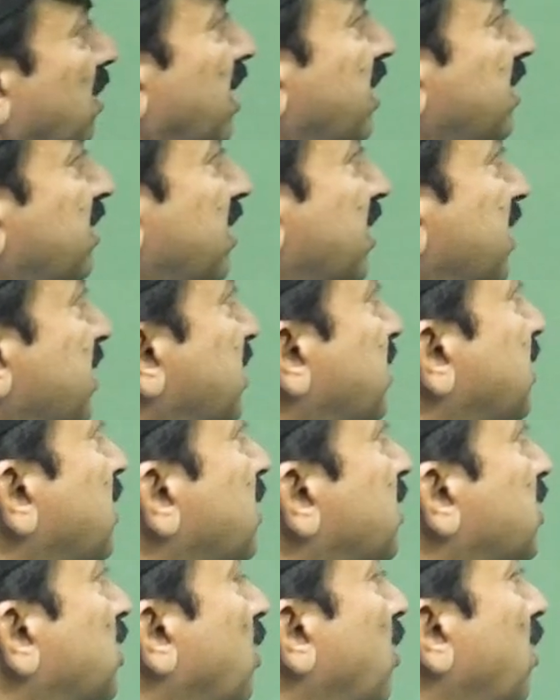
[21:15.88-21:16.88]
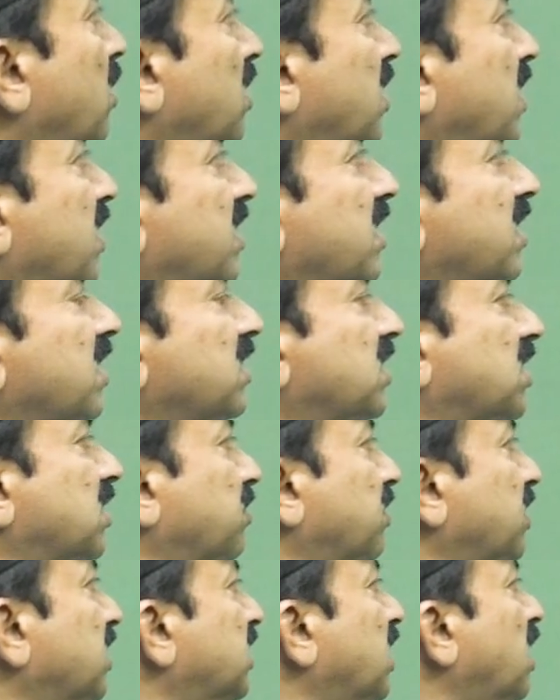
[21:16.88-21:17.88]
like this, that's all the things
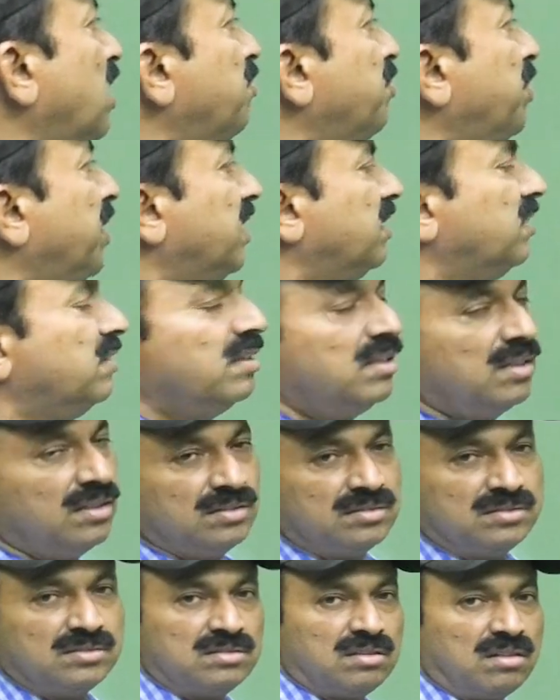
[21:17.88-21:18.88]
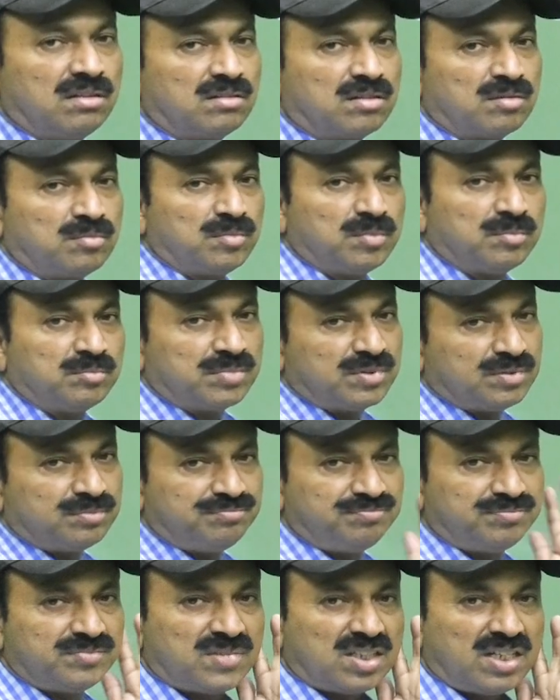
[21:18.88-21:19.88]
which happen, you have to remember.
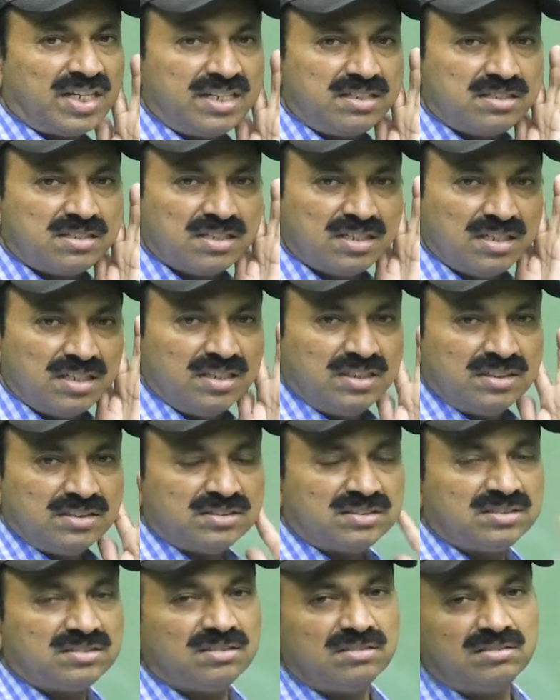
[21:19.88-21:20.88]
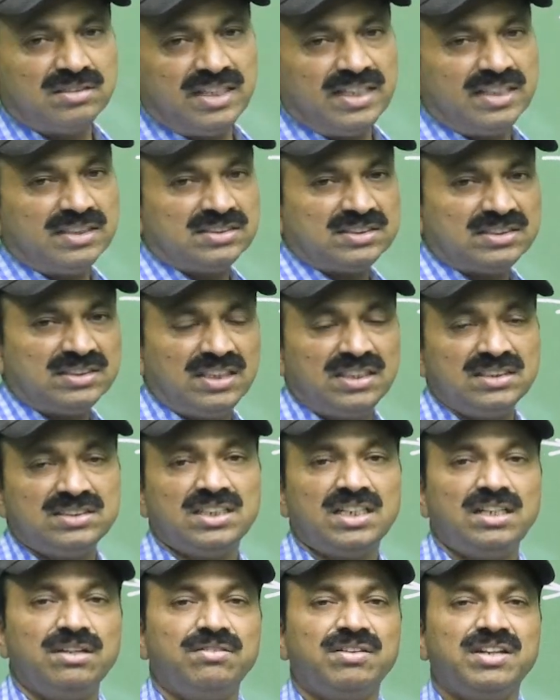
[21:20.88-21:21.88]
Right? So there's
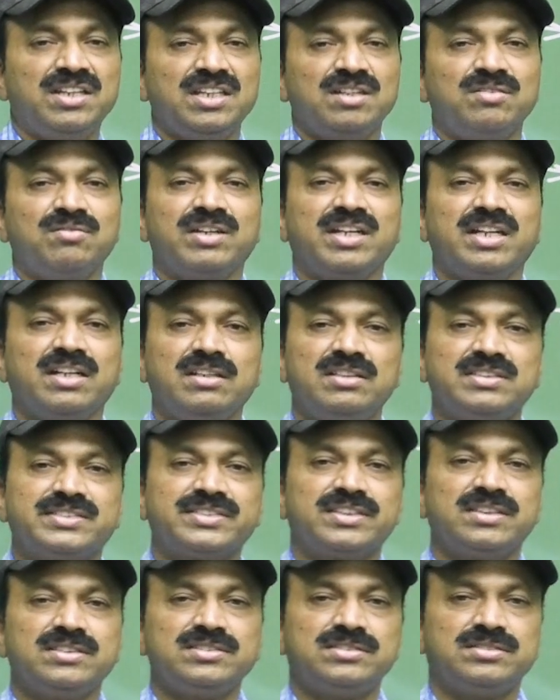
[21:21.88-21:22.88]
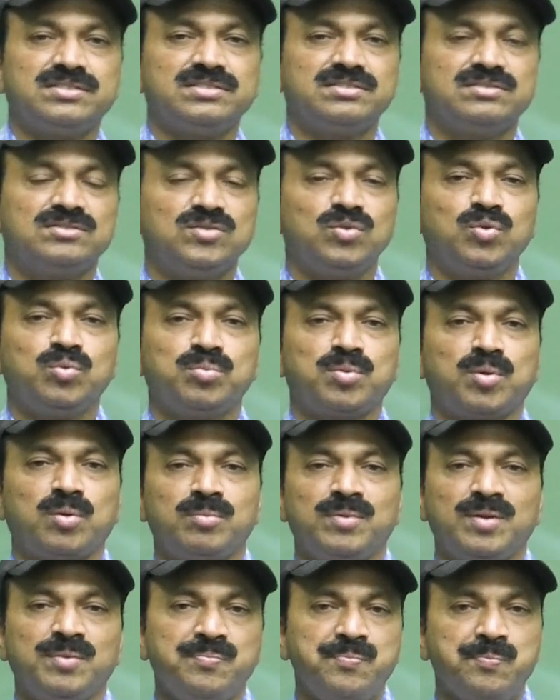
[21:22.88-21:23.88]
each and everything we can discuss, no
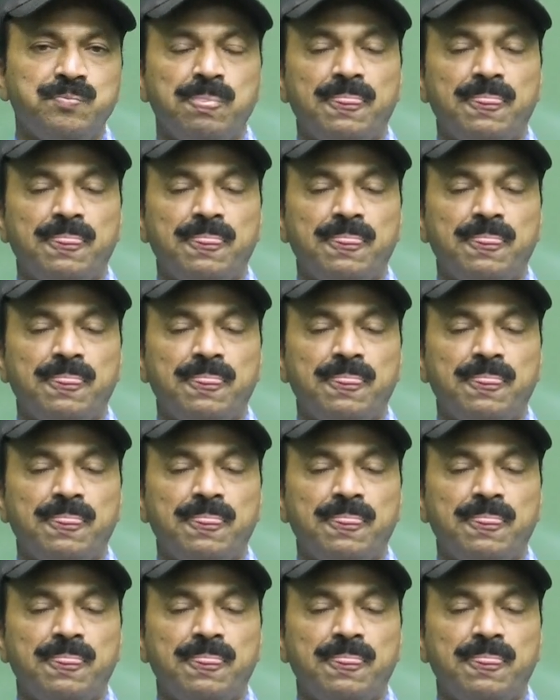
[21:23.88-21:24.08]
problem.